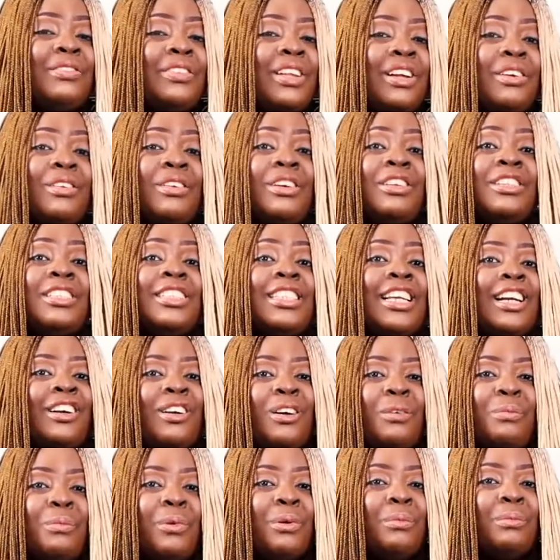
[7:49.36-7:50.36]
believe that you're going to check
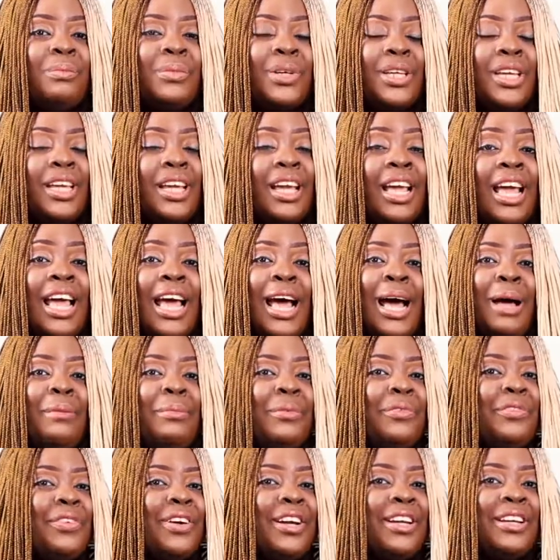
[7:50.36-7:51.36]
up on me.
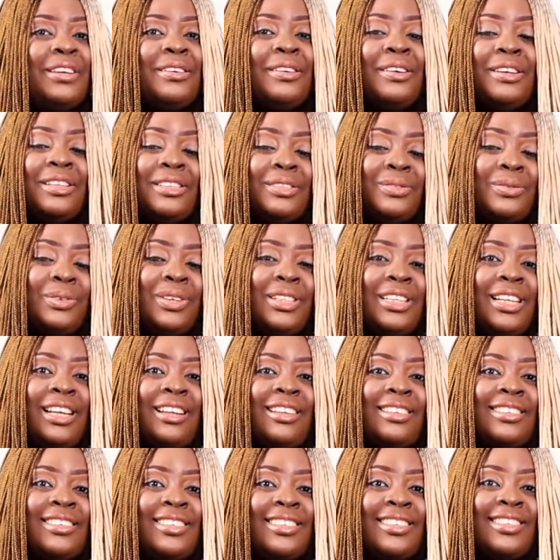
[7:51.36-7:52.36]
And before you know it, what
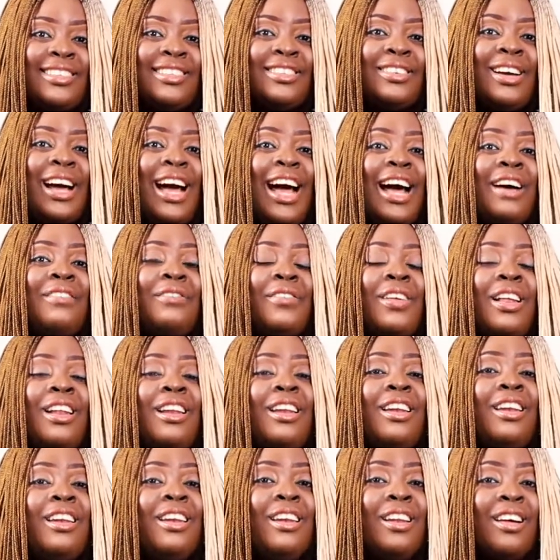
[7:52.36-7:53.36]
else? You have
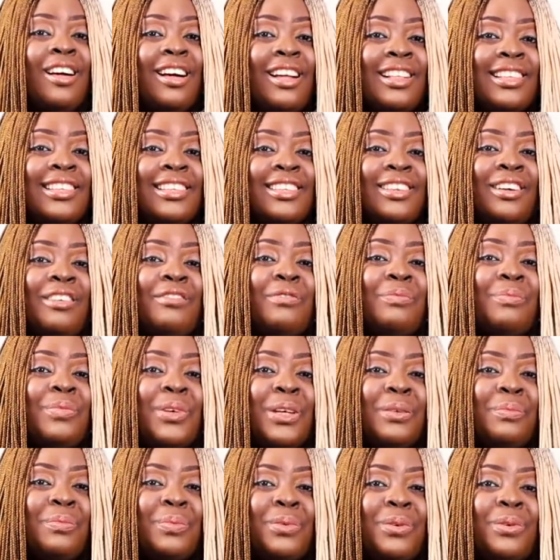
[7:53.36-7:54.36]
a lot of
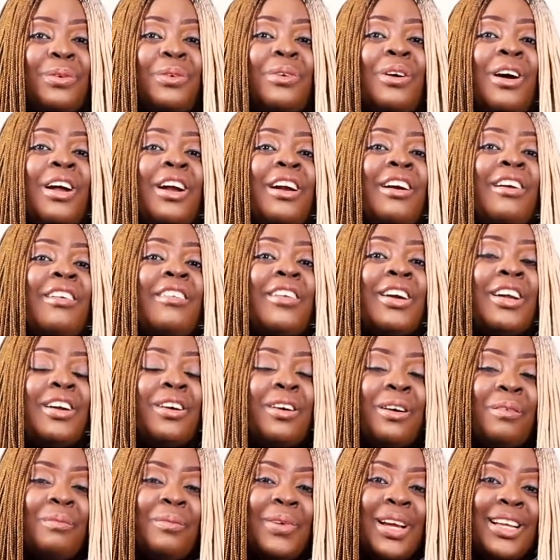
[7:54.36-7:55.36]
people
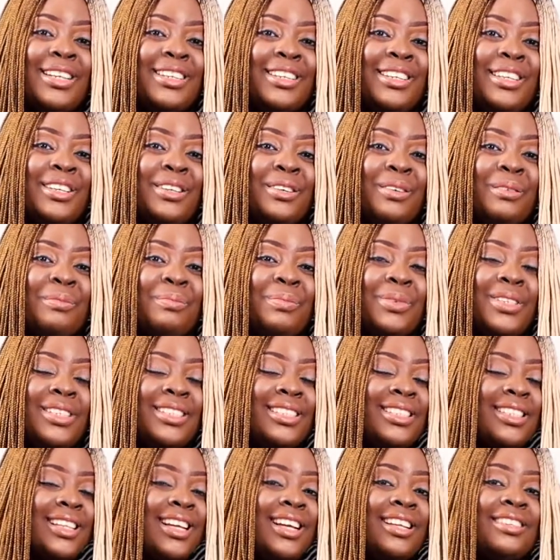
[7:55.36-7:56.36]
recommending your
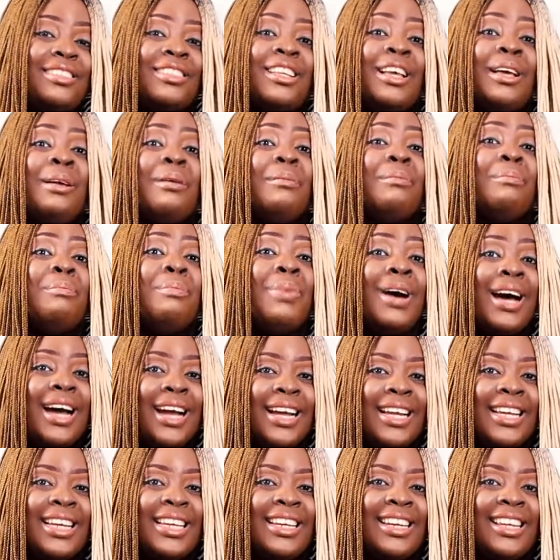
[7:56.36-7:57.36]
business,
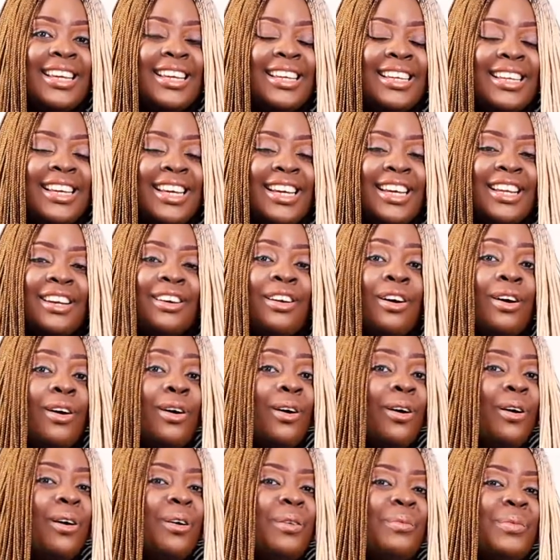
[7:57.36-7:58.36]
buying again,
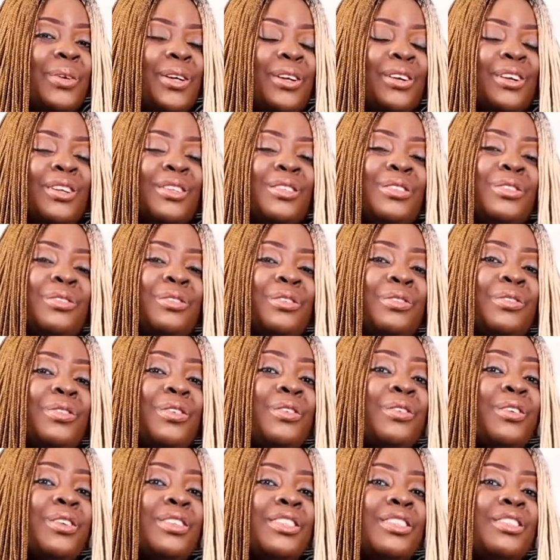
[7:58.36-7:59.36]
all because you're
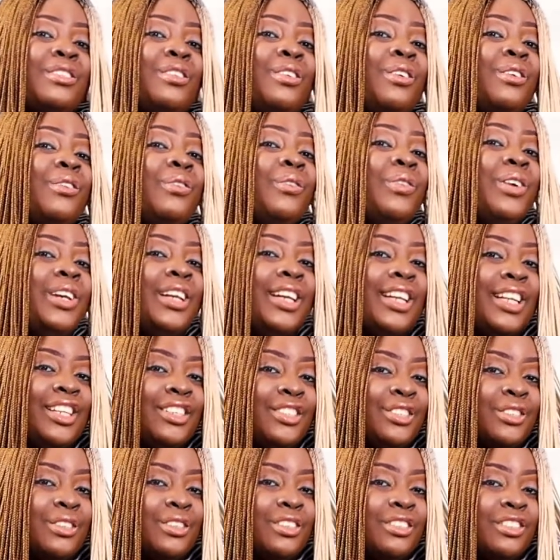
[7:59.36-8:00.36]
focusing on
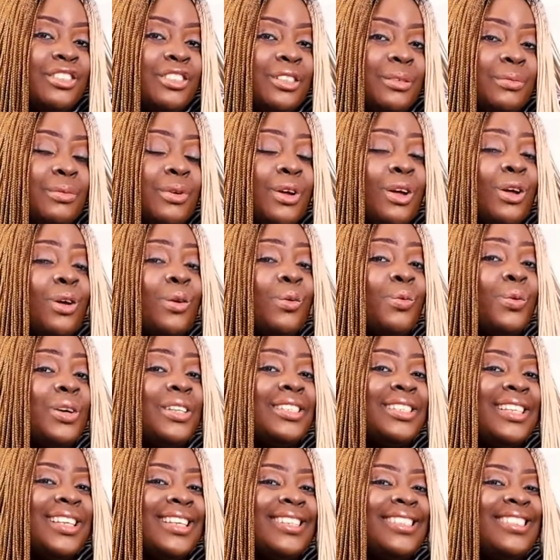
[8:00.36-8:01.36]
relationship,
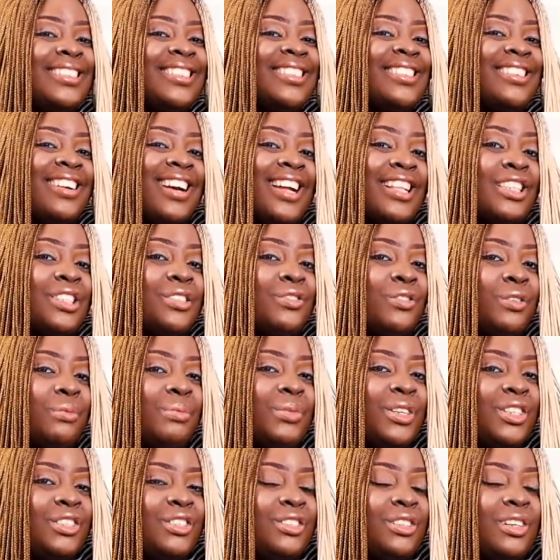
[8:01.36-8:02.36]
which is
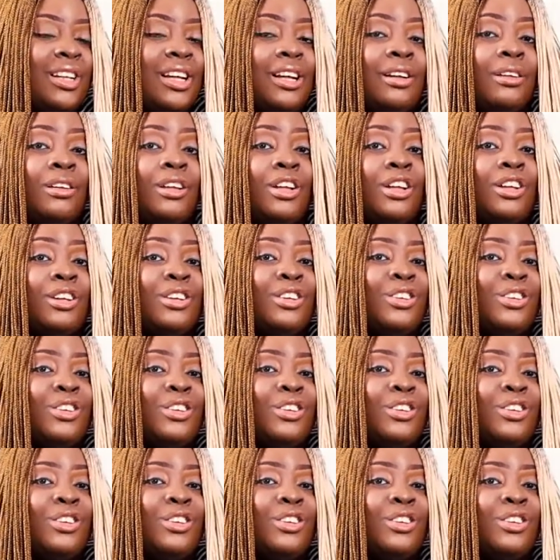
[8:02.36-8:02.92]
transformational,